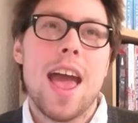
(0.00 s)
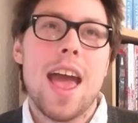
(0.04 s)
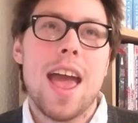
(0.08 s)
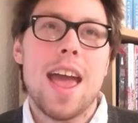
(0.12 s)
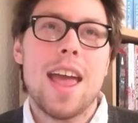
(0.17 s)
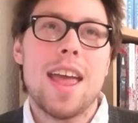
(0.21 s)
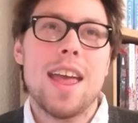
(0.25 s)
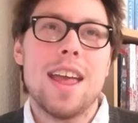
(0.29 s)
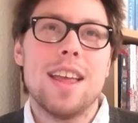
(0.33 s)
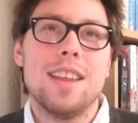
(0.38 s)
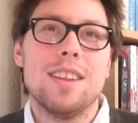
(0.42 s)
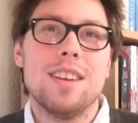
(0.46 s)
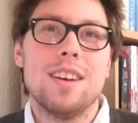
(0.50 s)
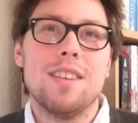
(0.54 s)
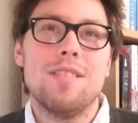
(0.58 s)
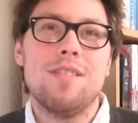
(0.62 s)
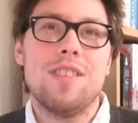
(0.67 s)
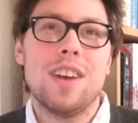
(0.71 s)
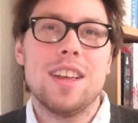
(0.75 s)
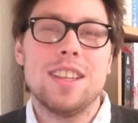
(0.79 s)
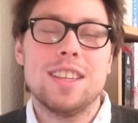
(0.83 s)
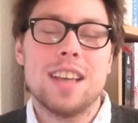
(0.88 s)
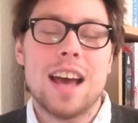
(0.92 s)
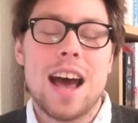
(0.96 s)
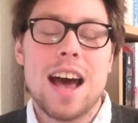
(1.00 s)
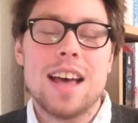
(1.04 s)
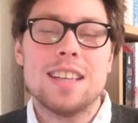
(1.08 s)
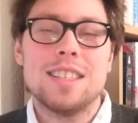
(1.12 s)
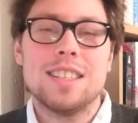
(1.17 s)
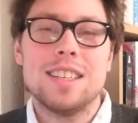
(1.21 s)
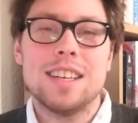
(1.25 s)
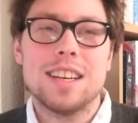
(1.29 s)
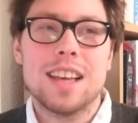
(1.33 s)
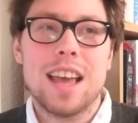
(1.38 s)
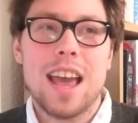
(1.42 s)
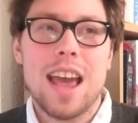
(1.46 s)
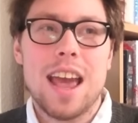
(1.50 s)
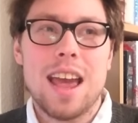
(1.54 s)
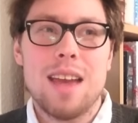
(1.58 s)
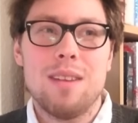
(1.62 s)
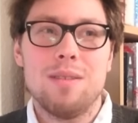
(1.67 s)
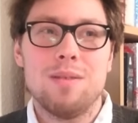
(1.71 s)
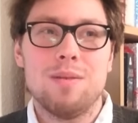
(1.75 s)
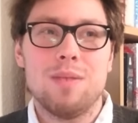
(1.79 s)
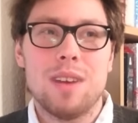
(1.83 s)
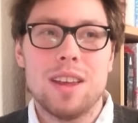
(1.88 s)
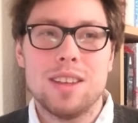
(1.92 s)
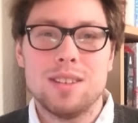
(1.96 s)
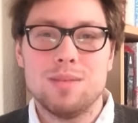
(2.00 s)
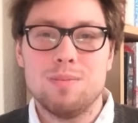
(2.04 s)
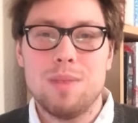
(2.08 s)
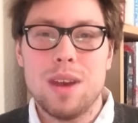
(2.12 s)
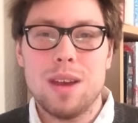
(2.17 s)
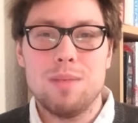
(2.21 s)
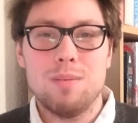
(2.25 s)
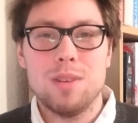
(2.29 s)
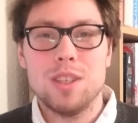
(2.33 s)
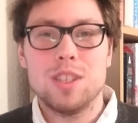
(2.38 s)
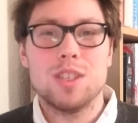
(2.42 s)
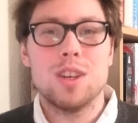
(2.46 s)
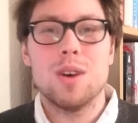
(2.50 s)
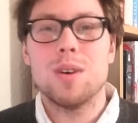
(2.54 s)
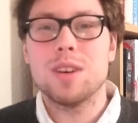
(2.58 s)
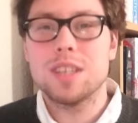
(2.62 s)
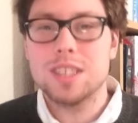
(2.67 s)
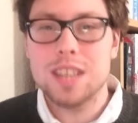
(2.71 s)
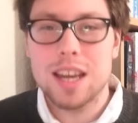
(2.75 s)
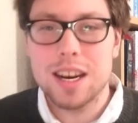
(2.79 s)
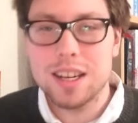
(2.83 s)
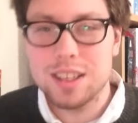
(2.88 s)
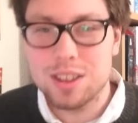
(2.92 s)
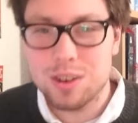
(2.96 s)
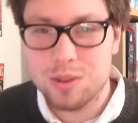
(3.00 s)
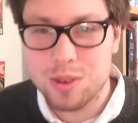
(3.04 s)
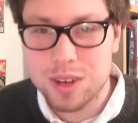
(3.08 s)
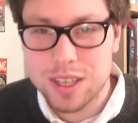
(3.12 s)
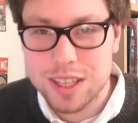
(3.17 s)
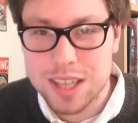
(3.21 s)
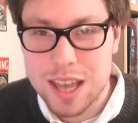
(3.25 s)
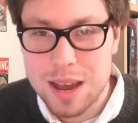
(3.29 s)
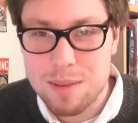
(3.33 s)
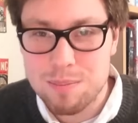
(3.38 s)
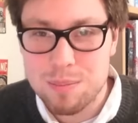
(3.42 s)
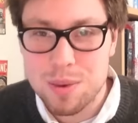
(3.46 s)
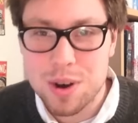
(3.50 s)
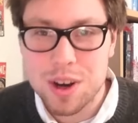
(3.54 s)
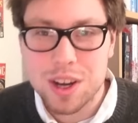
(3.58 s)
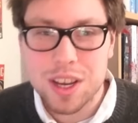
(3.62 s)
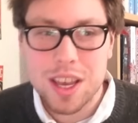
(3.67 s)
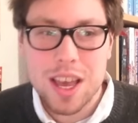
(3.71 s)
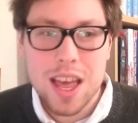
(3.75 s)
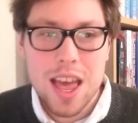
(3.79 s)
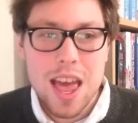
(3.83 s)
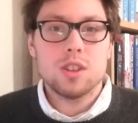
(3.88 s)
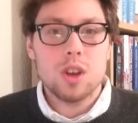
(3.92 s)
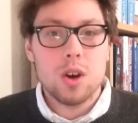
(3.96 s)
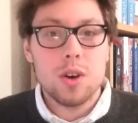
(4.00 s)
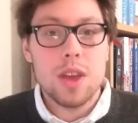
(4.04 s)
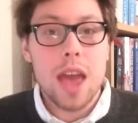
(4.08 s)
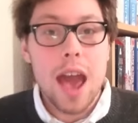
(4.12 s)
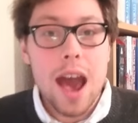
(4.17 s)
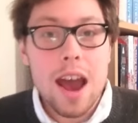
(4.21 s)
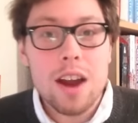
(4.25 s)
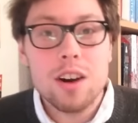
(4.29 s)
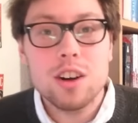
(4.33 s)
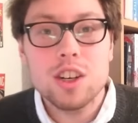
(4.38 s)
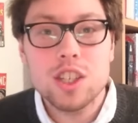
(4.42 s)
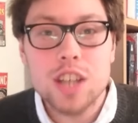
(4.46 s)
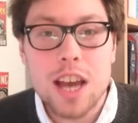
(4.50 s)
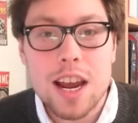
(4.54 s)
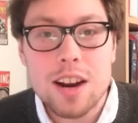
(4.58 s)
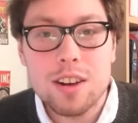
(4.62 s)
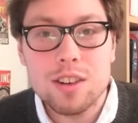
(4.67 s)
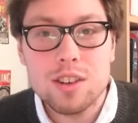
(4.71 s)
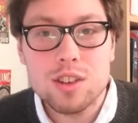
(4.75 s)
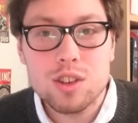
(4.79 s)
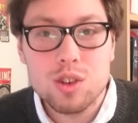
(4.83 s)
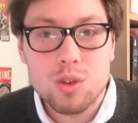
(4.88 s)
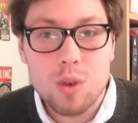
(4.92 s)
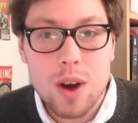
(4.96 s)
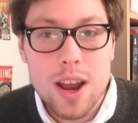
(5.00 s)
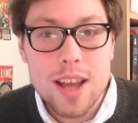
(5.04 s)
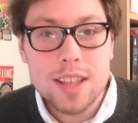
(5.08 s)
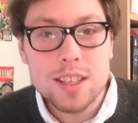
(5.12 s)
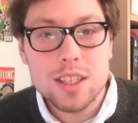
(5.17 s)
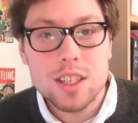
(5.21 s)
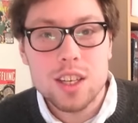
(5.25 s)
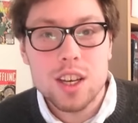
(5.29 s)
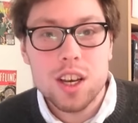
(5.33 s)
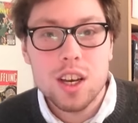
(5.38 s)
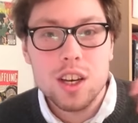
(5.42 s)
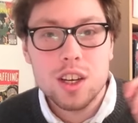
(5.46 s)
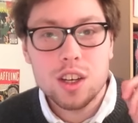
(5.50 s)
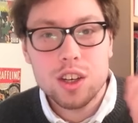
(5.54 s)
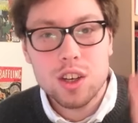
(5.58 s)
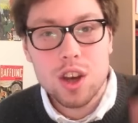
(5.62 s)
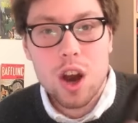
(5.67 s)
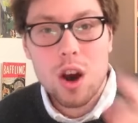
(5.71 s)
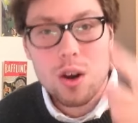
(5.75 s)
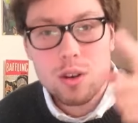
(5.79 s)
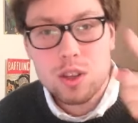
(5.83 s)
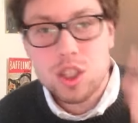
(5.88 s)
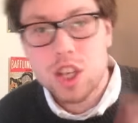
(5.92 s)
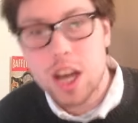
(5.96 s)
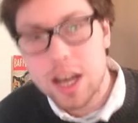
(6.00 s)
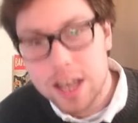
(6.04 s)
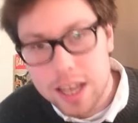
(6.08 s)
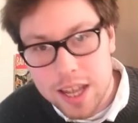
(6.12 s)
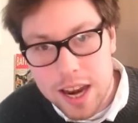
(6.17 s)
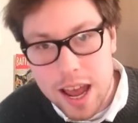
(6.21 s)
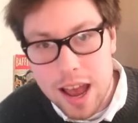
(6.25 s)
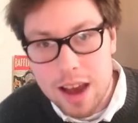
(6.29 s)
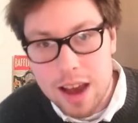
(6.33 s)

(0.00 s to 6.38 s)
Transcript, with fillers: and fantastic and has made me so excited to read that book. So yeah, her channel is great. Go check it